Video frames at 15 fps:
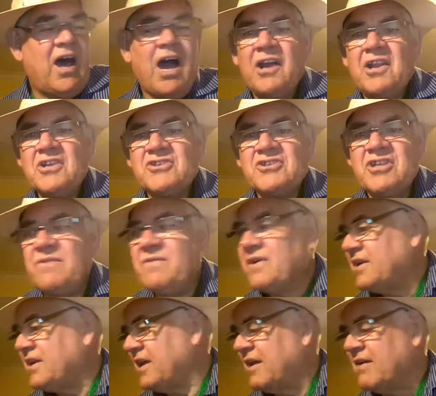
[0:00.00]
I got a
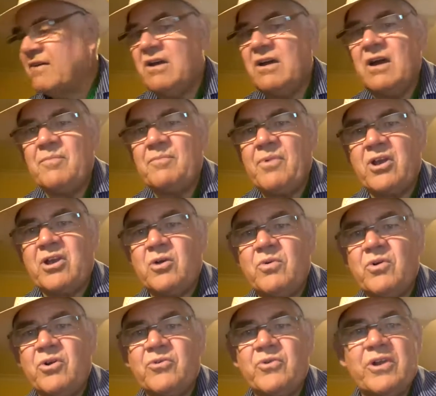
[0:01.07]
certificate here, I broke a
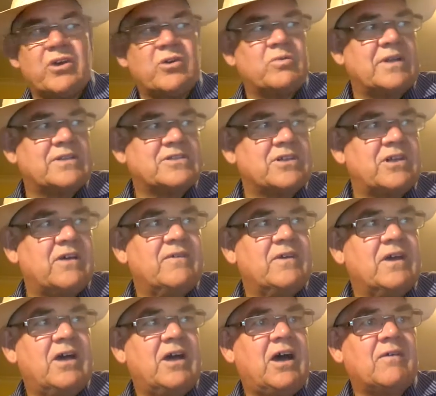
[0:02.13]
world record once, and I've
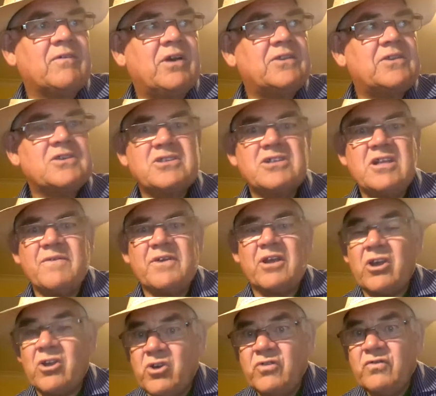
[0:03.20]
got the
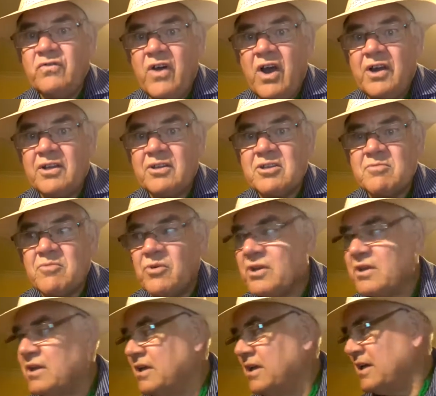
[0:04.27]
certificate. I couldn't find it this
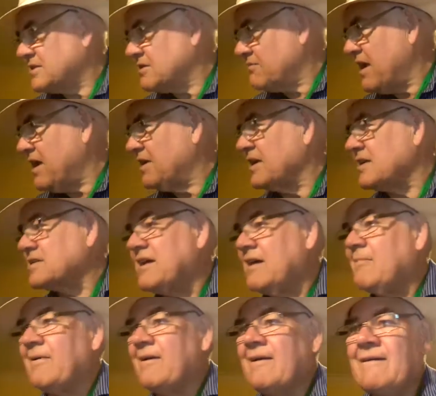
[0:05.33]
morning. It's around here
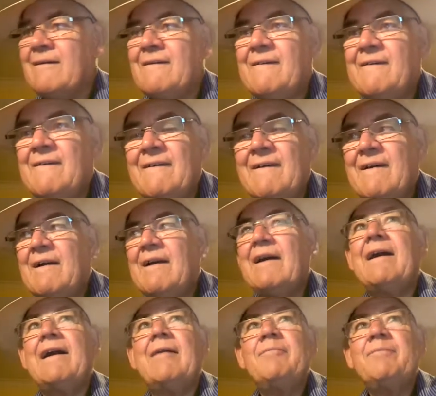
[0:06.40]
somewhere.
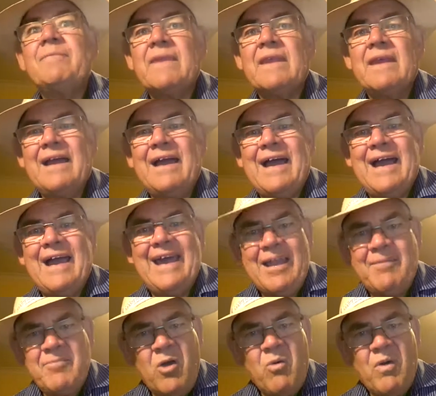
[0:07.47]
And
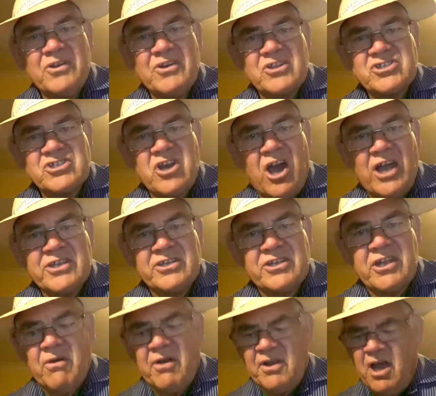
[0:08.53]
I'm not one to skite, you
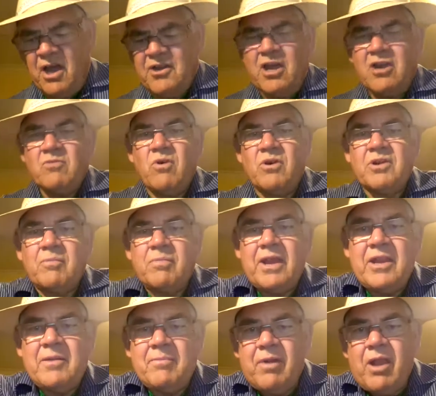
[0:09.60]
know. I don't want to
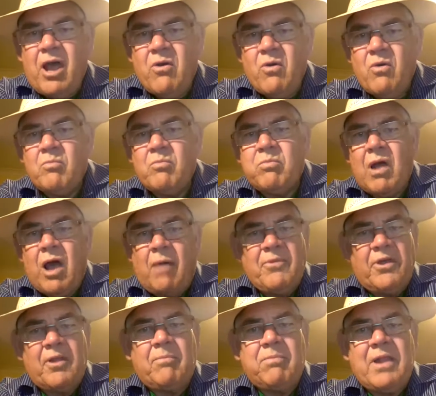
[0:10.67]
bloody blow. I'm
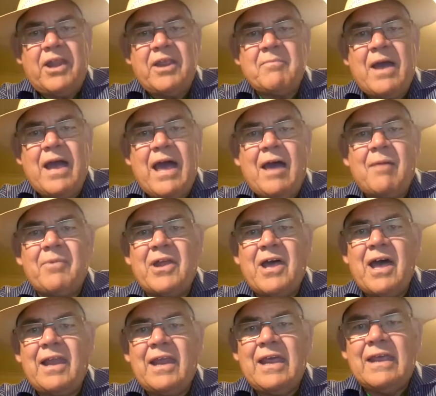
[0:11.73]
not a bloody Muhammad
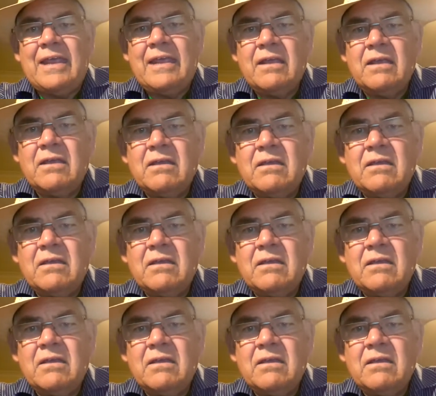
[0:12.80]
Ali.